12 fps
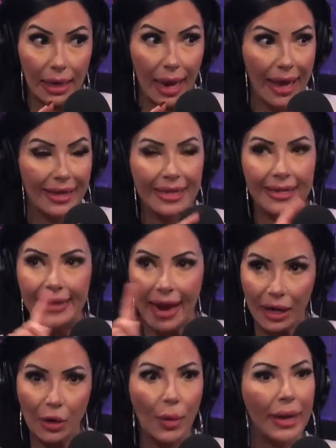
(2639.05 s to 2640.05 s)
as
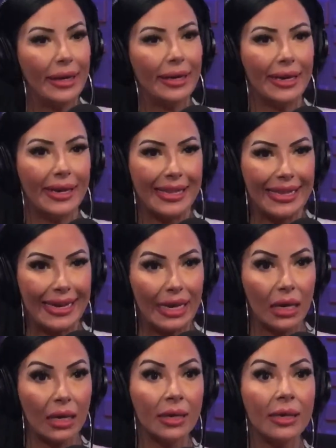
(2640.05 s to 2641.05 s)
decorated as he
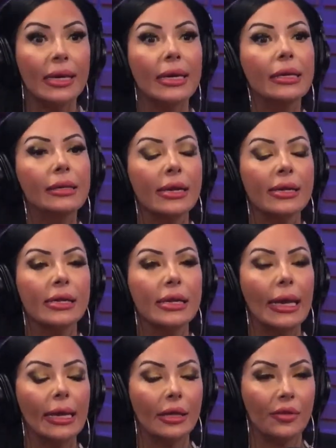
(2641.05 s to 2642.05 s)
is, he doesn't
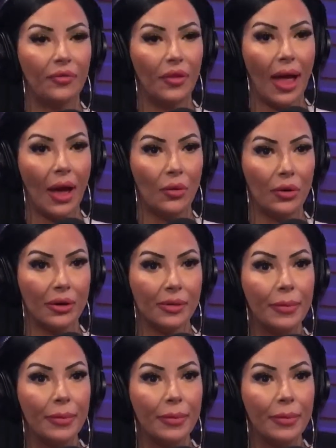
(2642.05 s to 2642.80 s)
get his flowers.